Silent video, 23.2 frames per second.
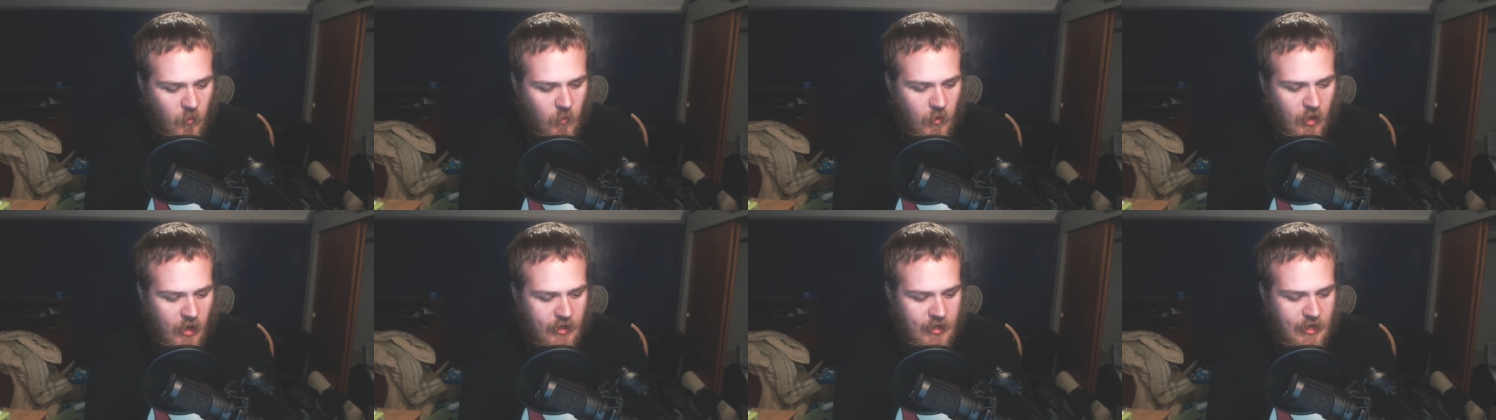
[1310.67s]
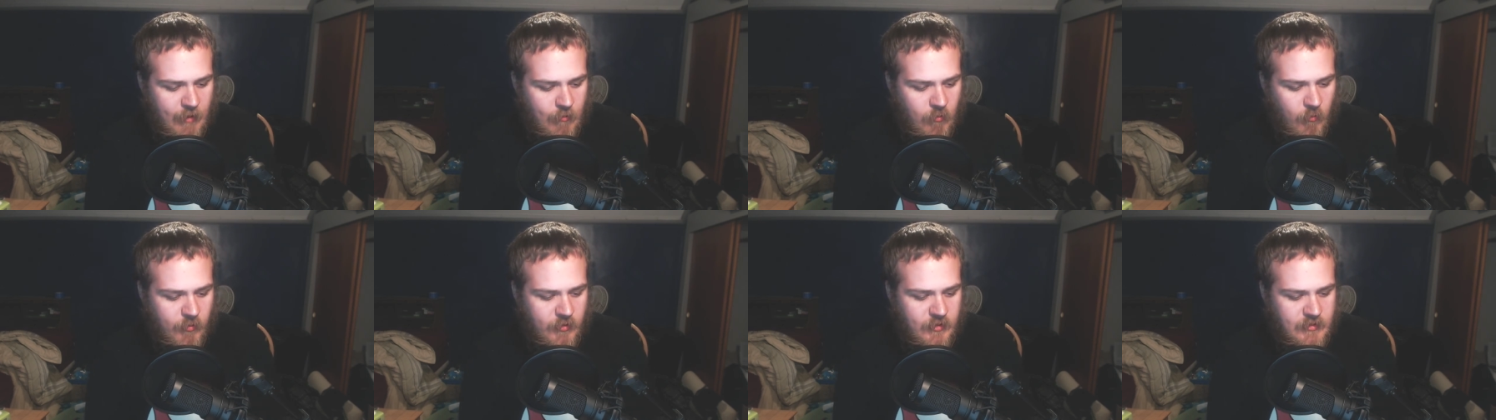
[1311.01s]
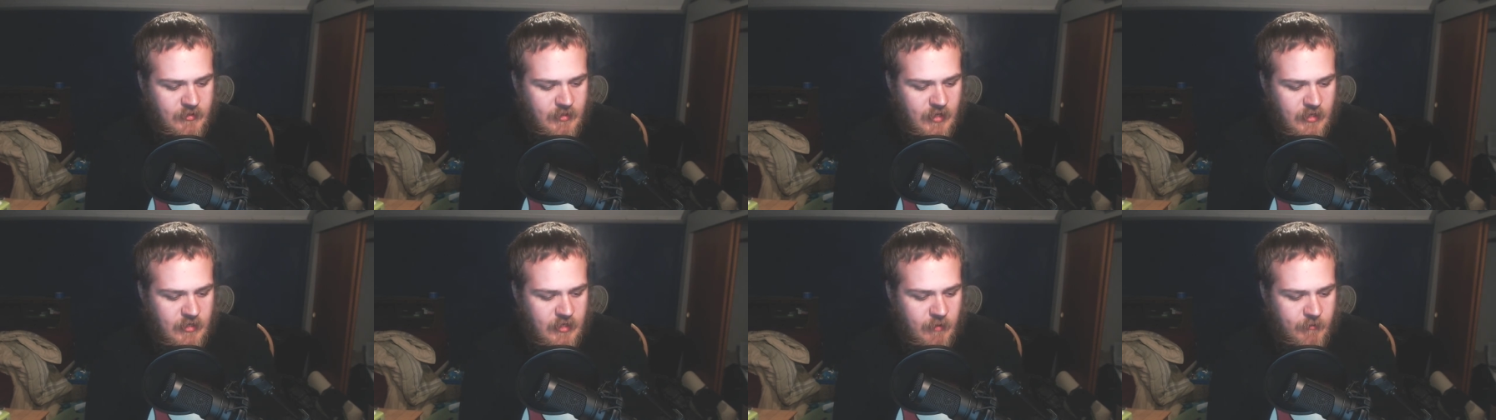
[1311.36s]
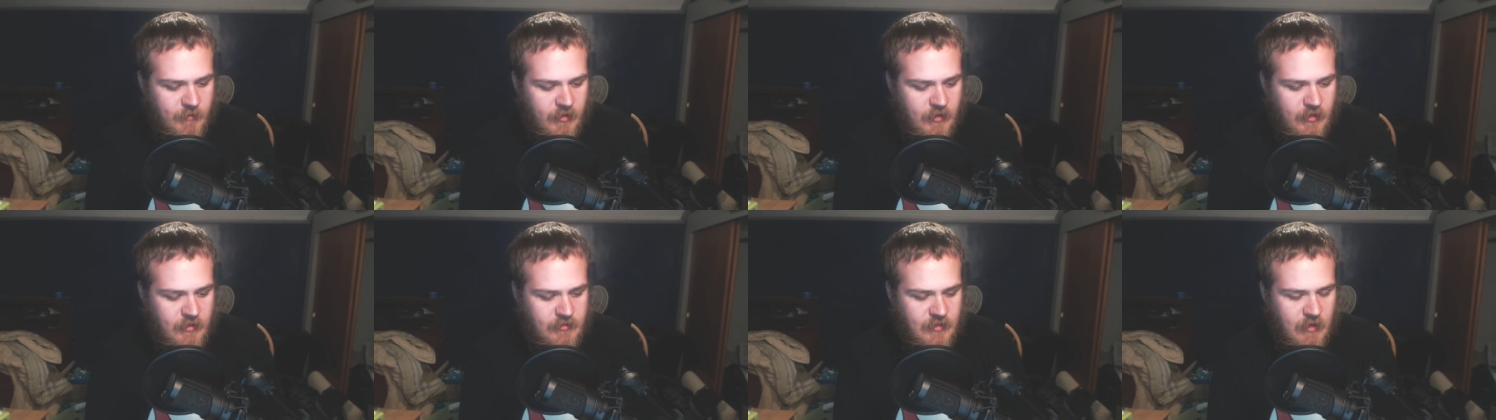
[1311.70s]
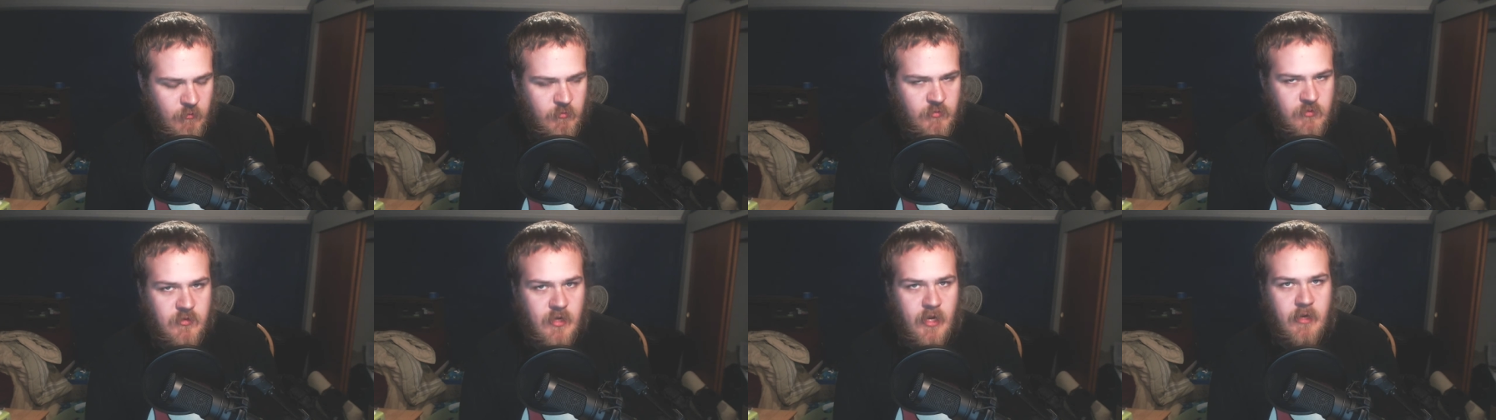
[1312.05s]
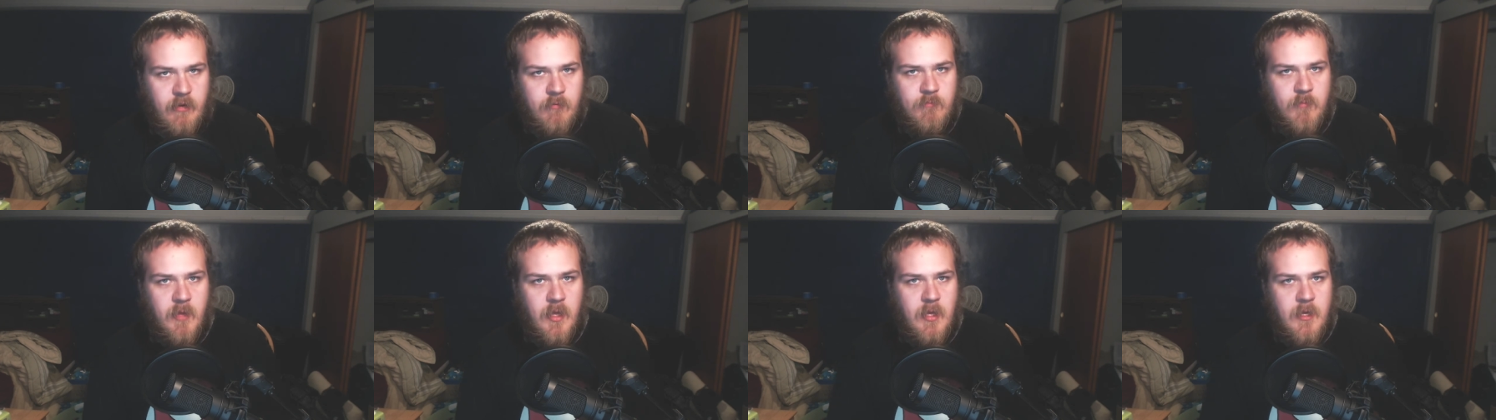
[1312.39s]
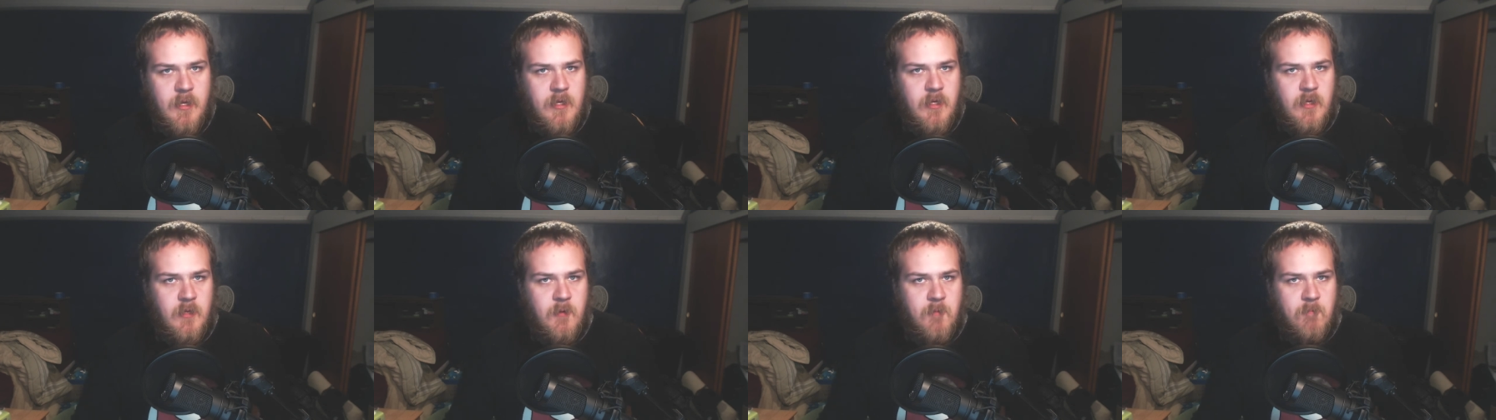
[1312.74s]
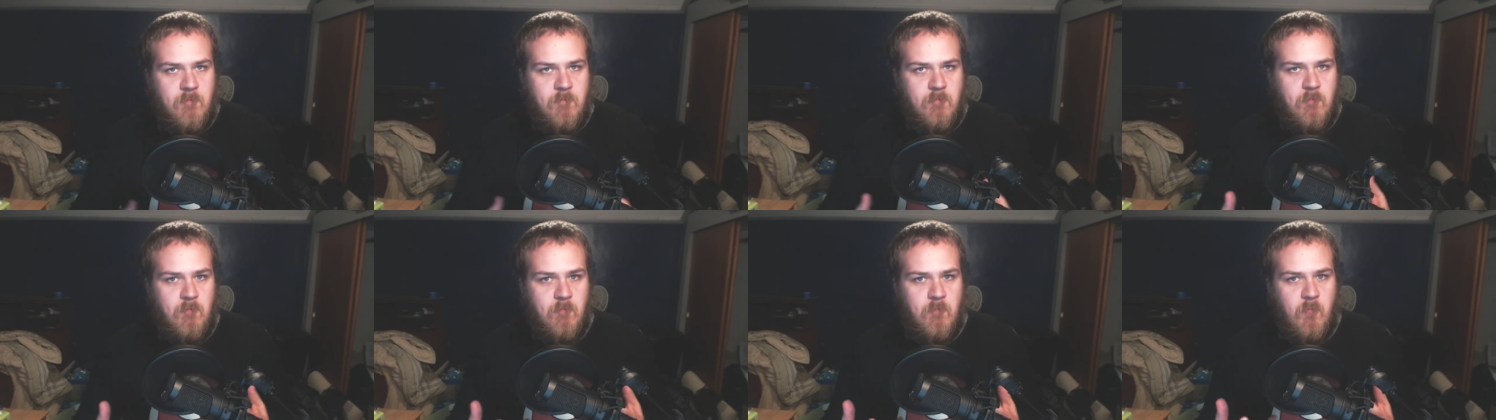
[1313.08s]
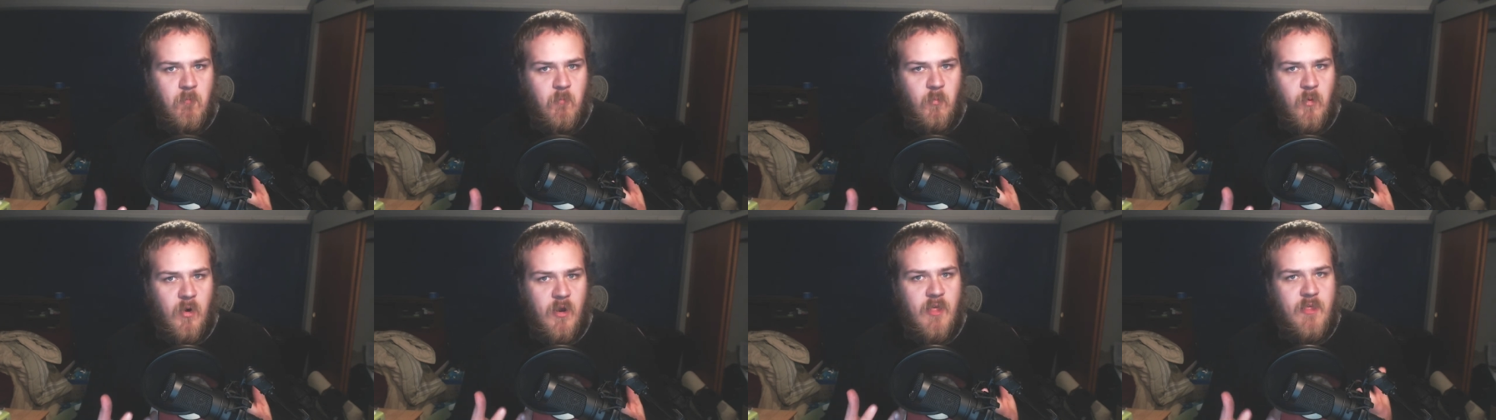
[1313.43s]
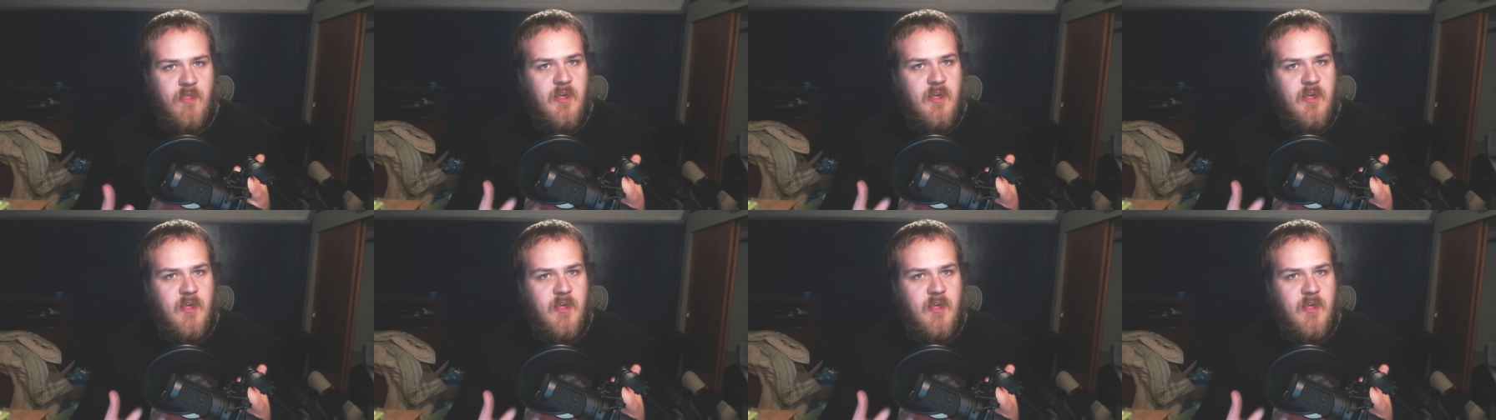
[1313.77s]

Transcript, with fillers: I came up with this idea because I was like, one of the